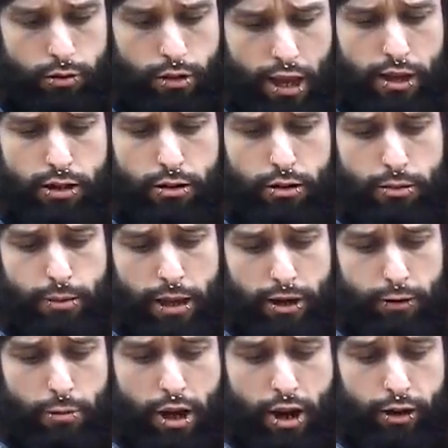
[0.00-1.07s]
Yeah,
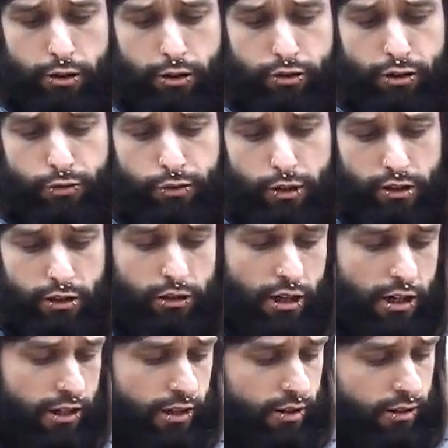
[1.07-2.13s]
Packmeyer. There's a fucking
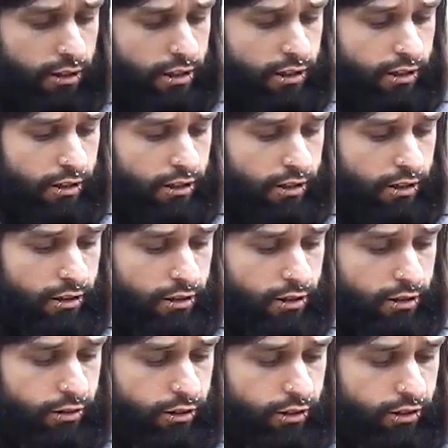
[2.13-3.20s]
lion and
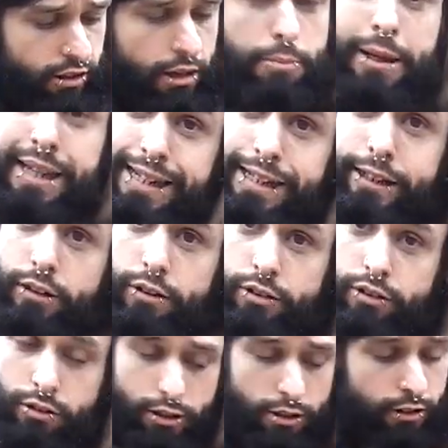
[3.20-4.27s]
there is a P.
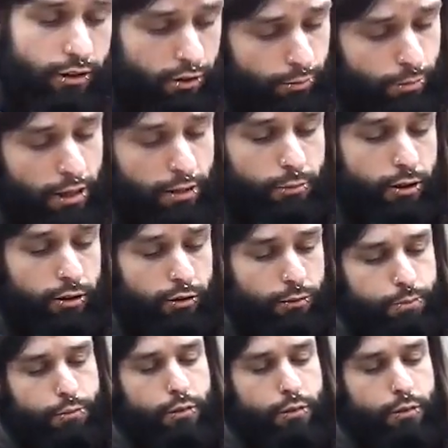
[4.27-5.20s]
So yeah, that's Packmeyer.